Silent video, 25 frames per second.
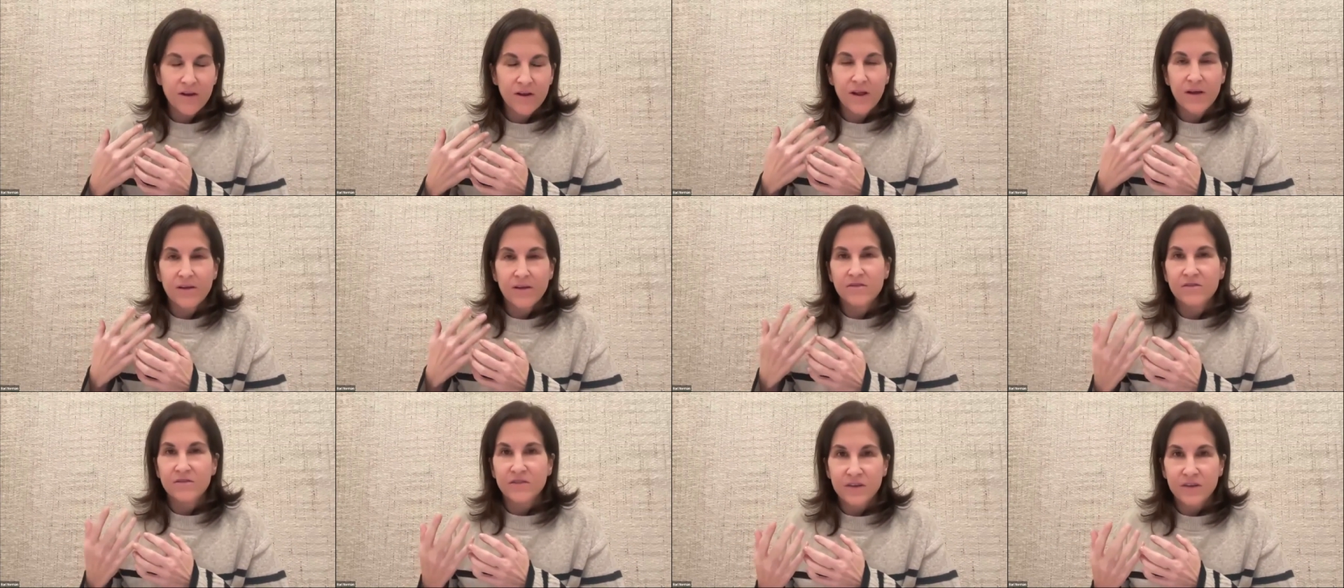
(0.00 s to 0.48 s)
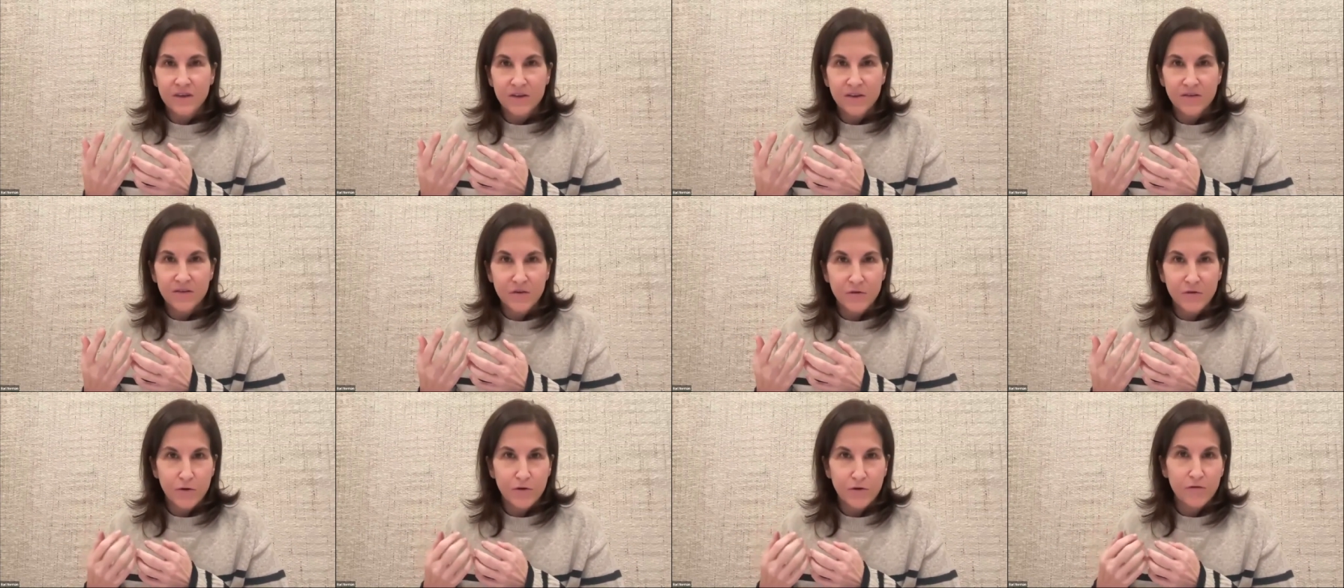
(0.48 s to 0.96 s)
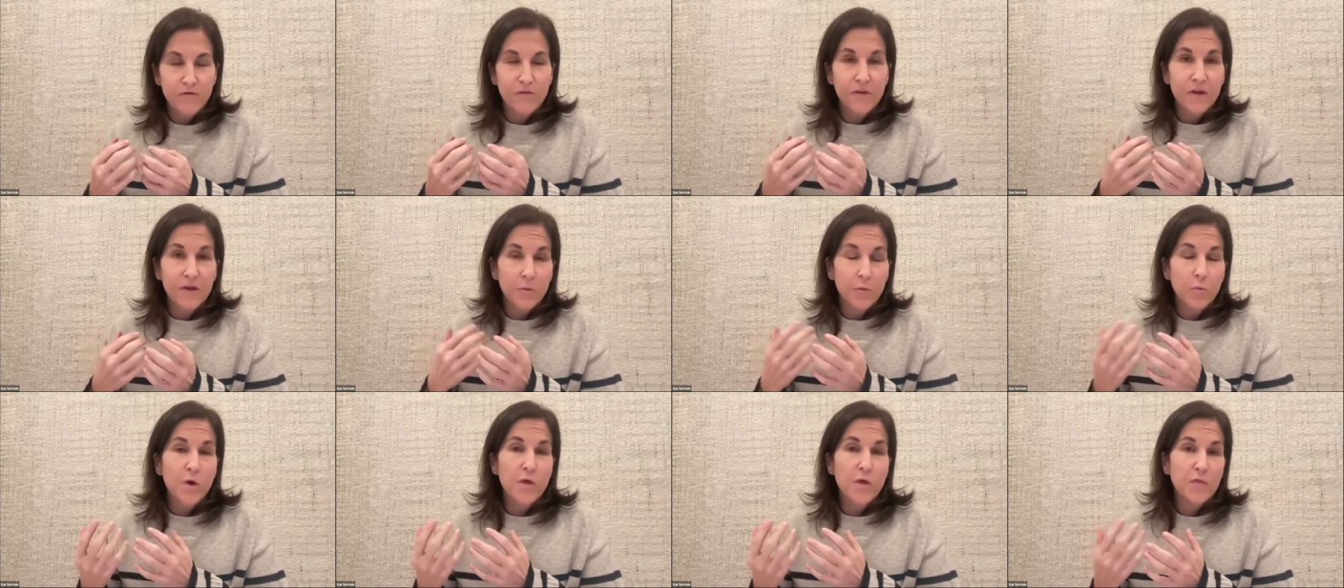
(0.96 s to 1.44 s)
and seen as a good fit
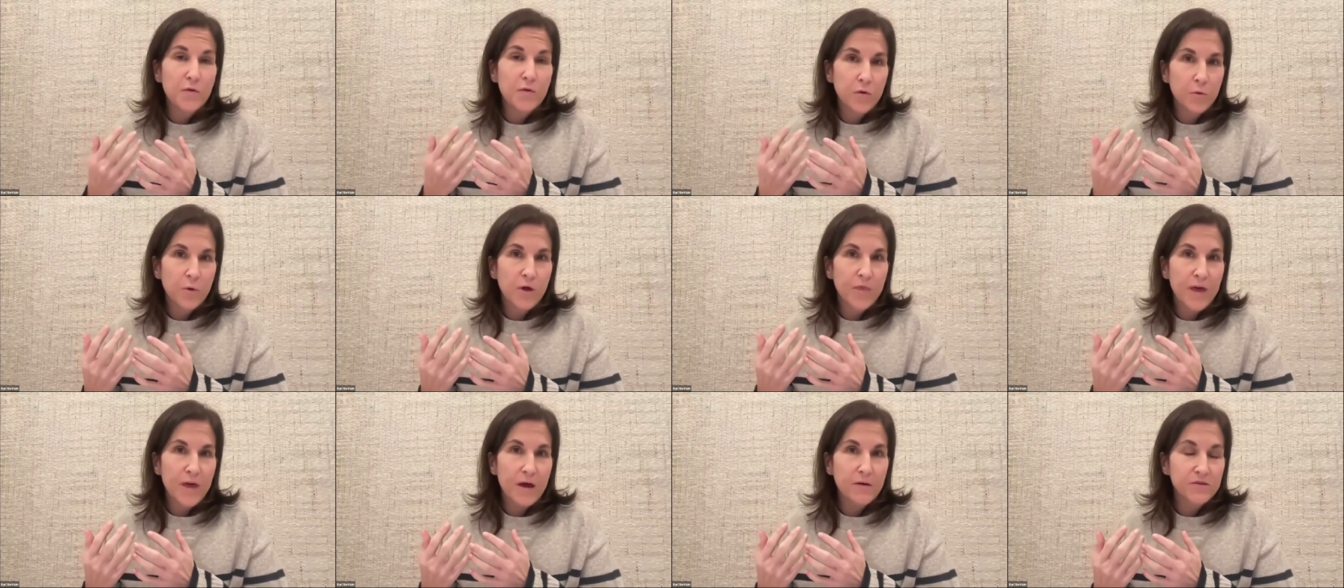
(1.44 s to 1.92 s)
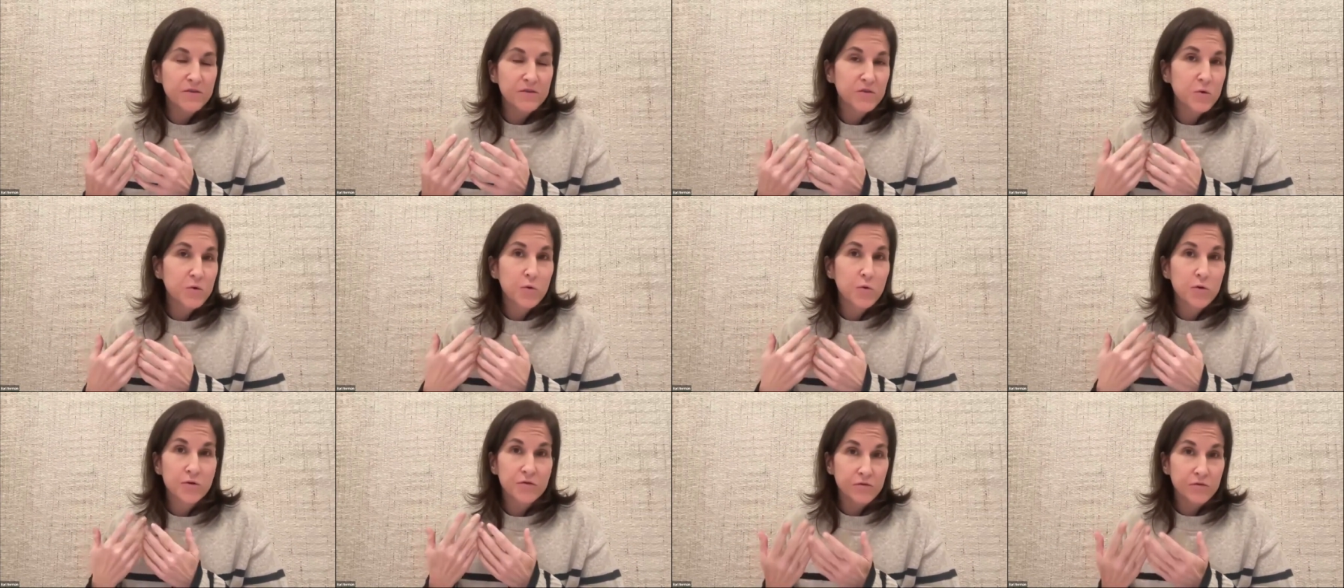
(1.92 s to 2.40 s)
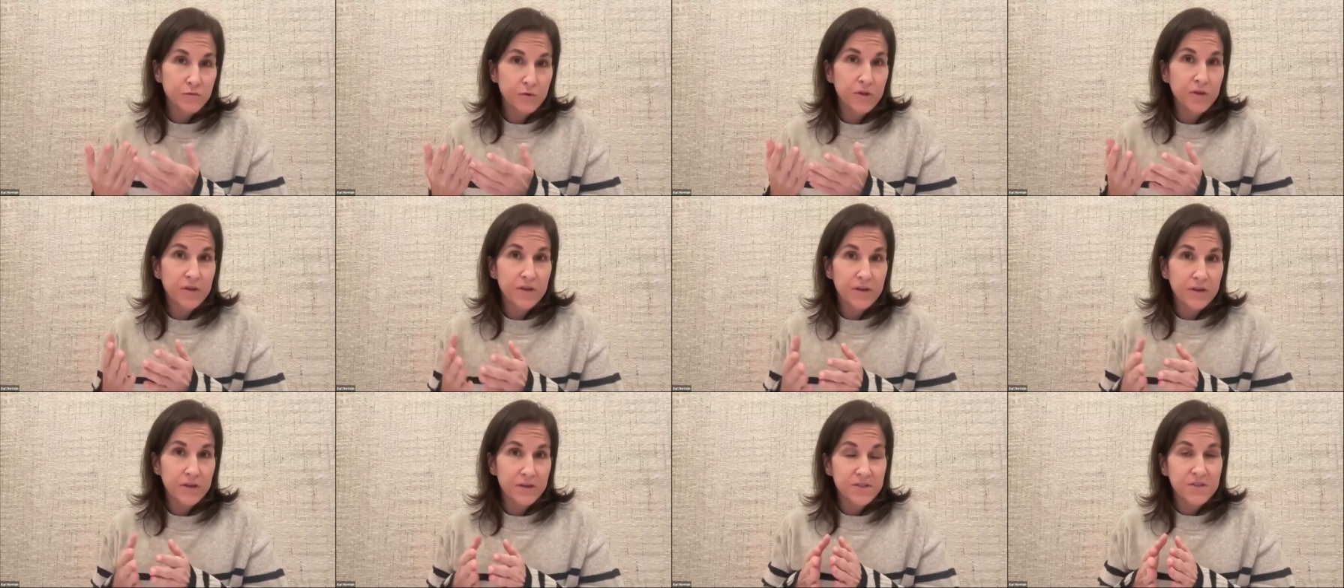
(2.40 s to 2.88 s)
with or without scores
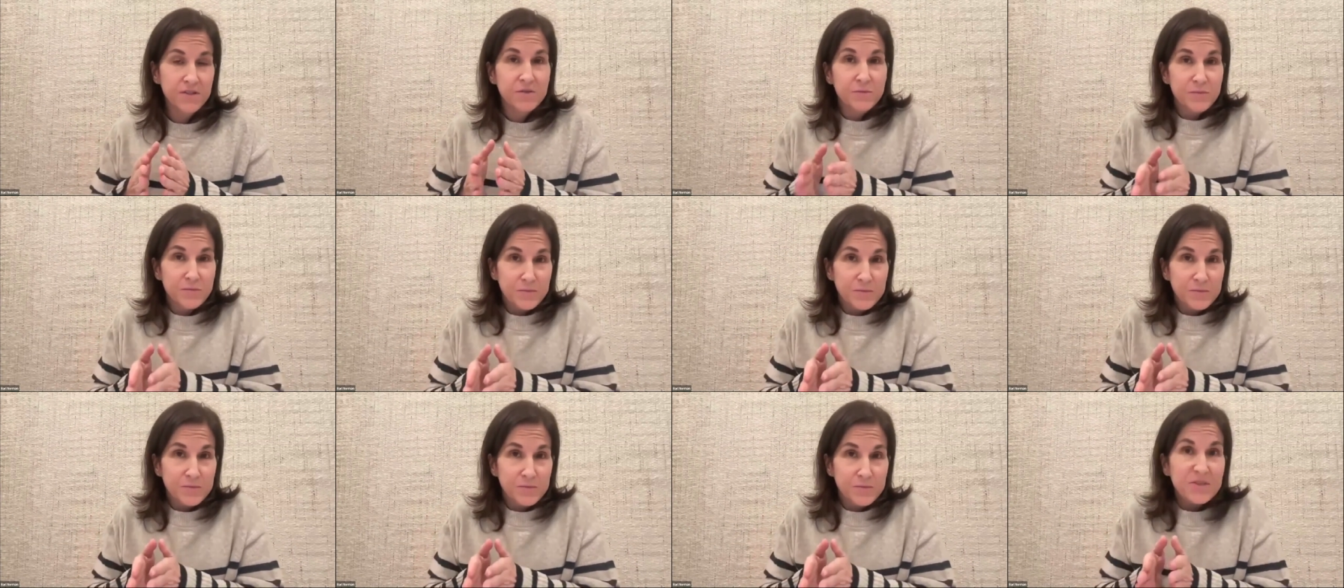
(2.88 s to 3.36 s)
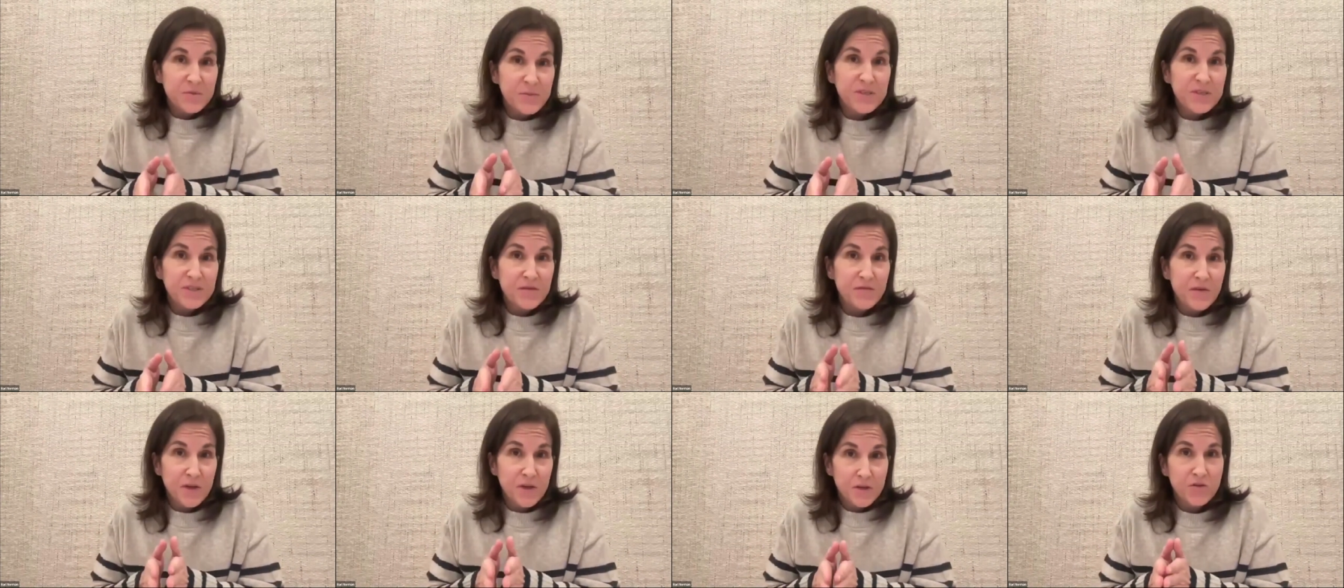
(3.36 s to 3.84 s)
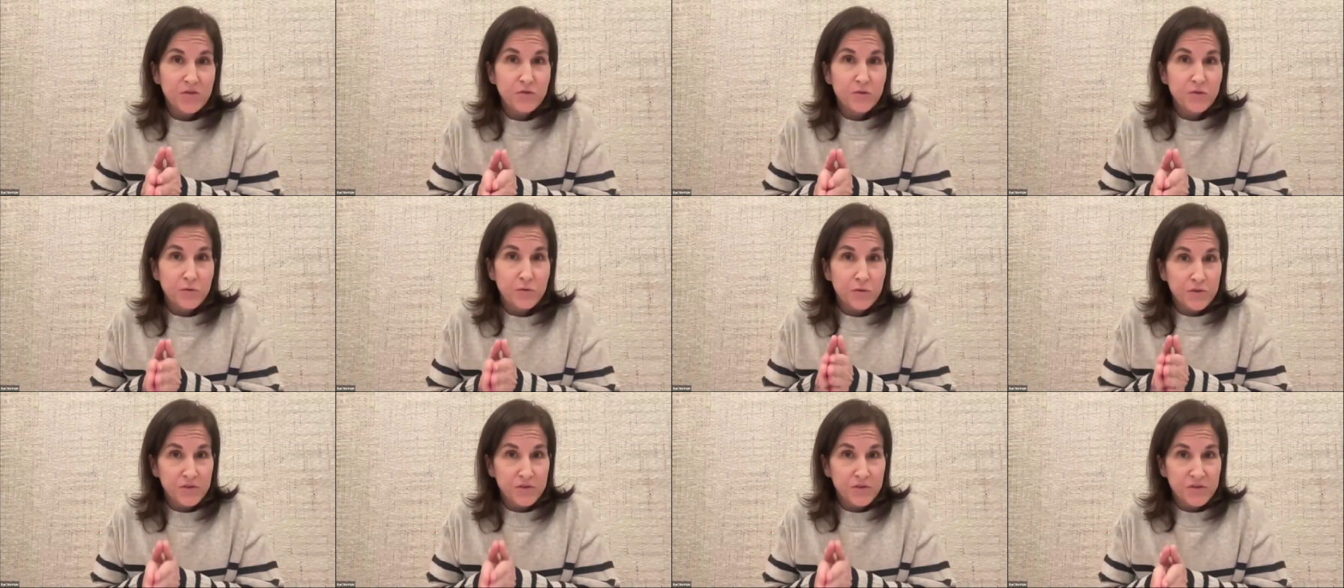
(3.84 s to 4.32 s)
really is specific to
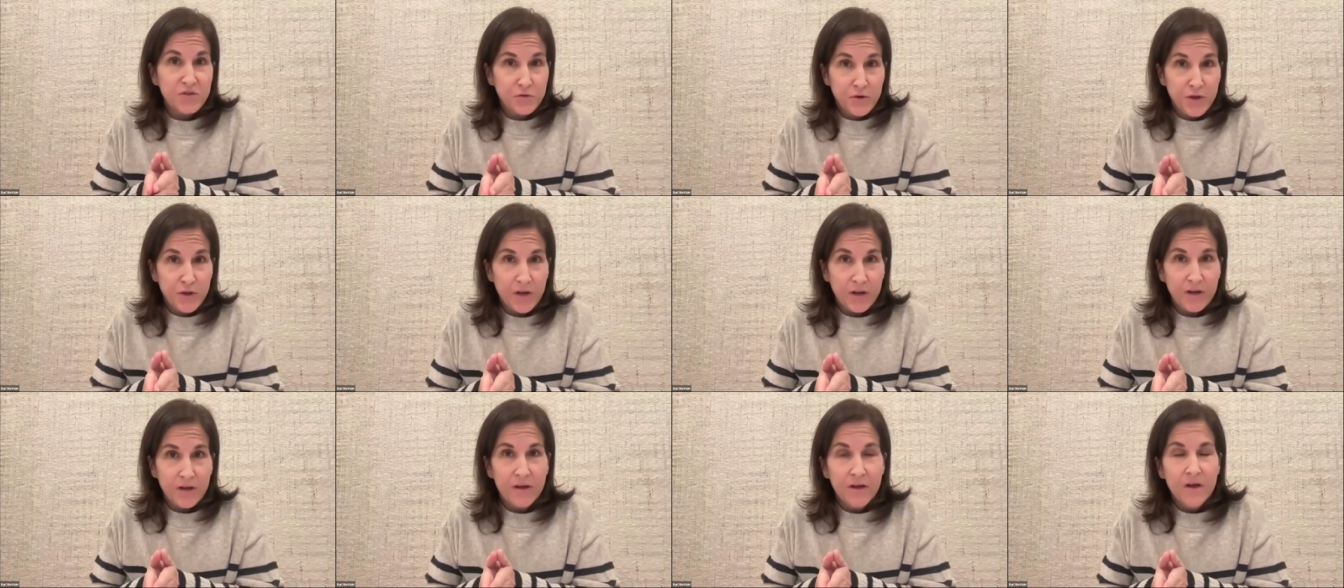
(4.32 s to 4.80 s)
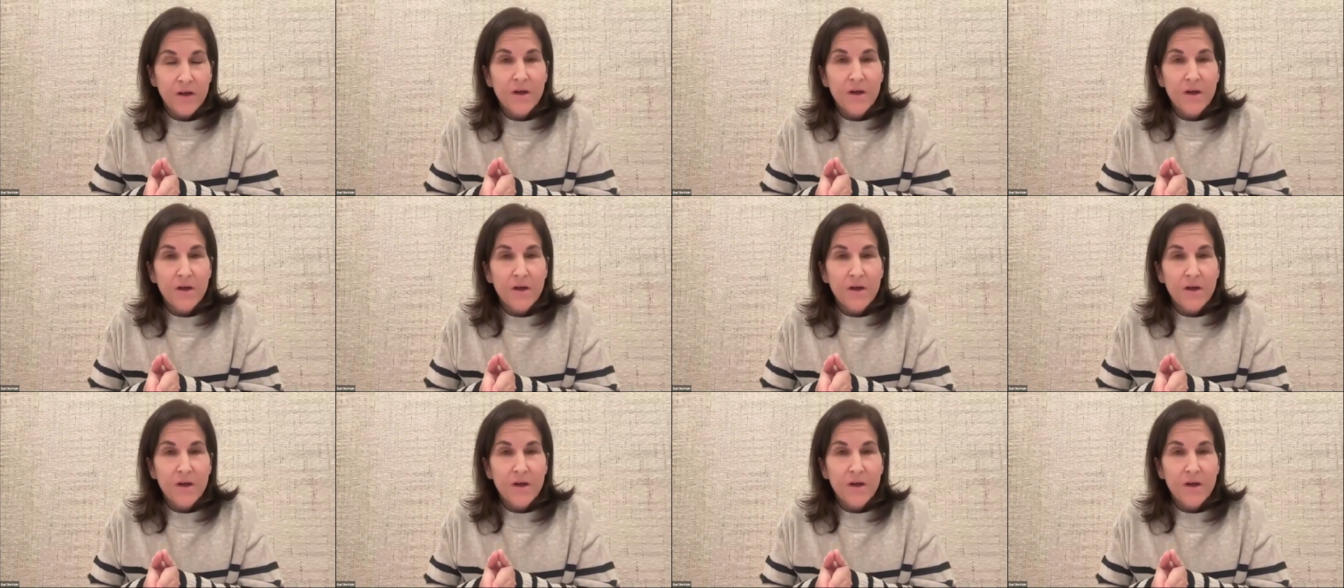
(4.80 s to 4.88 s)
the student.